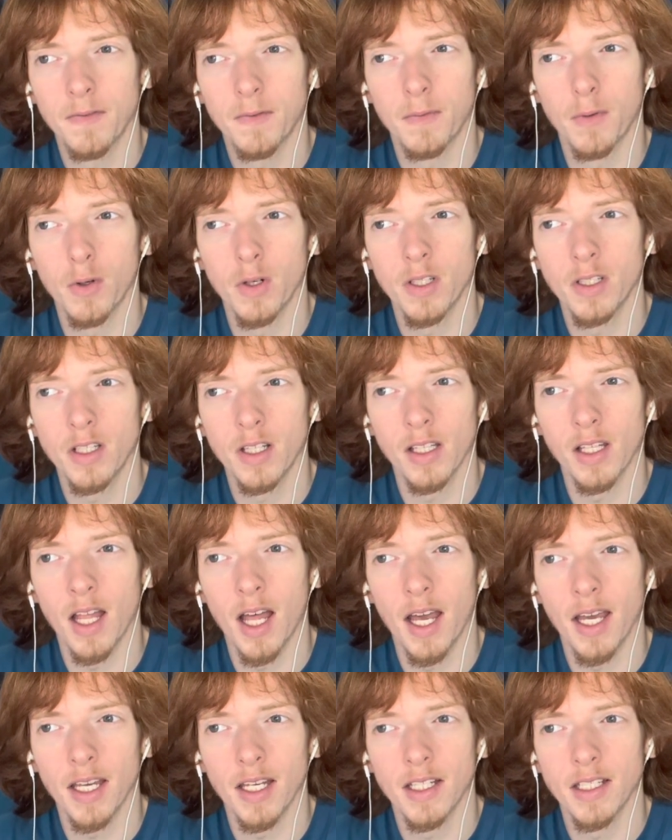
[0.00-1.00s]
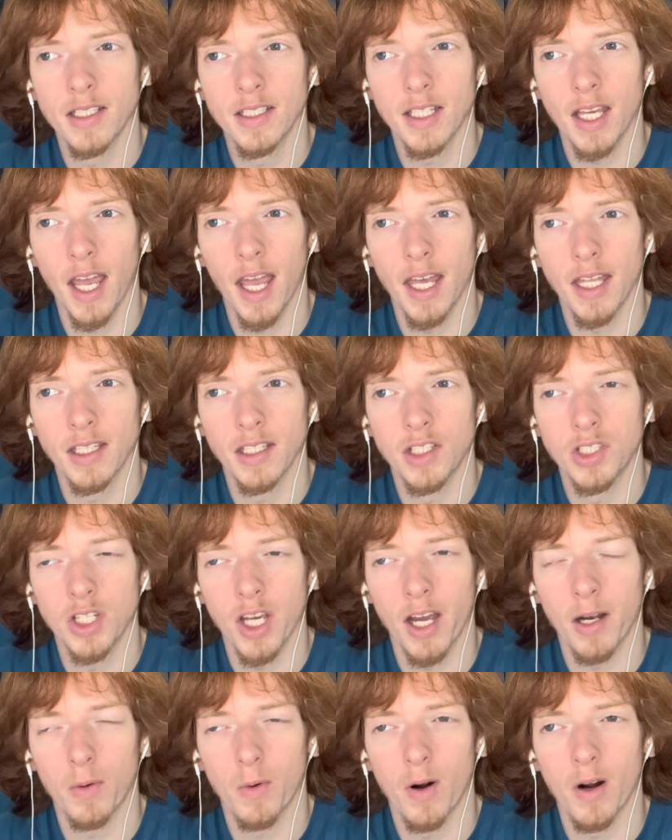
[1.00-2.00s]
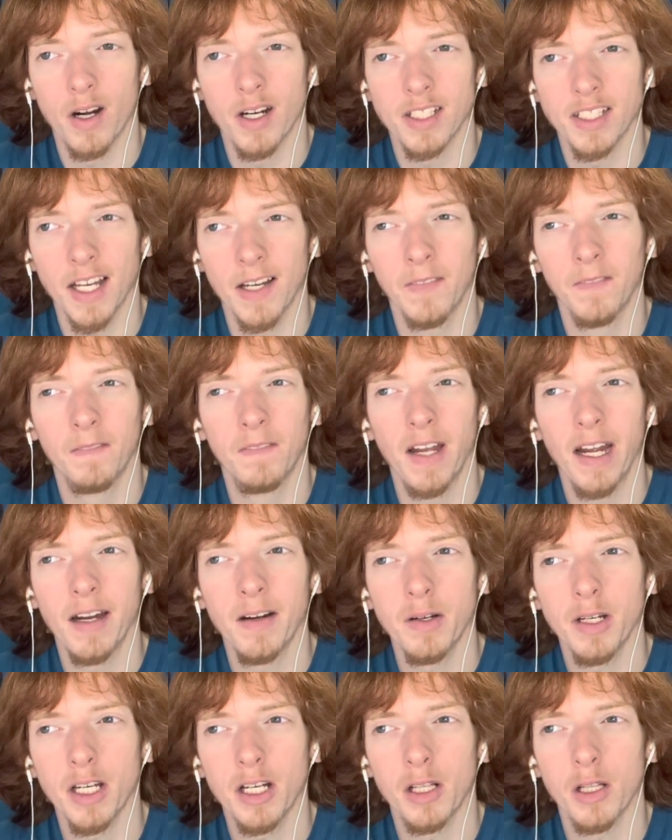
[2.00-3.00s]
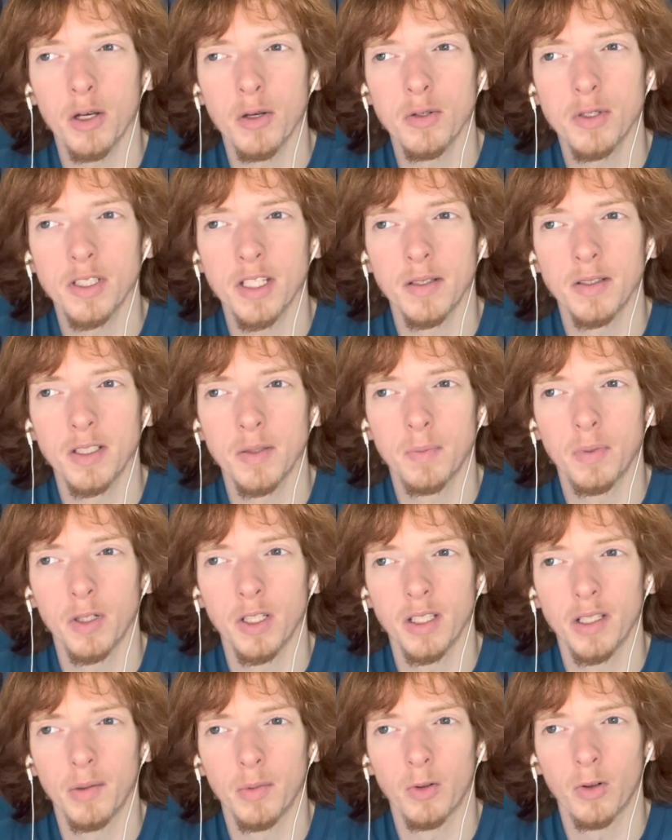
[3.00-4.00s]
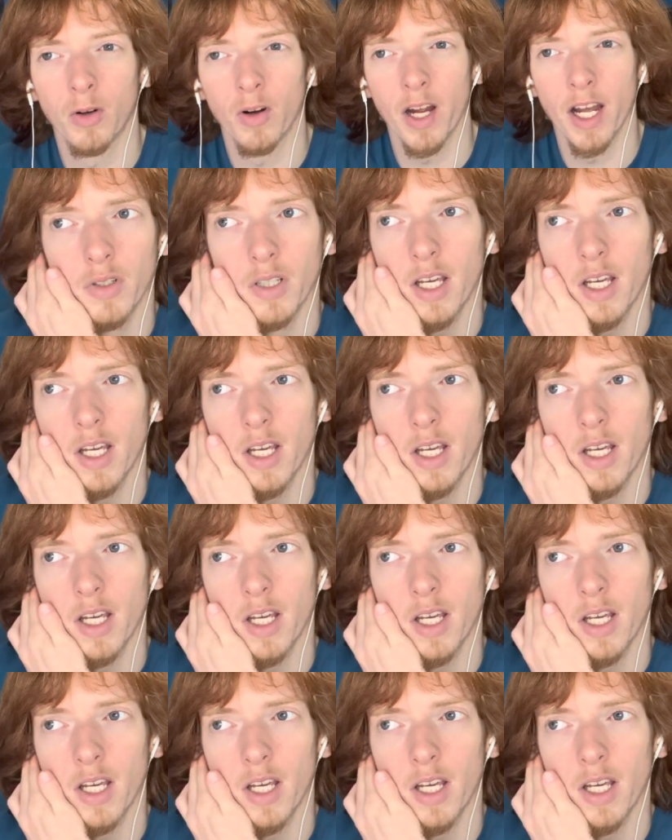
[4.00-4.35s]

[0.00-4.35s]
For the Lions and the Jaguars, I'm very close into putting them great.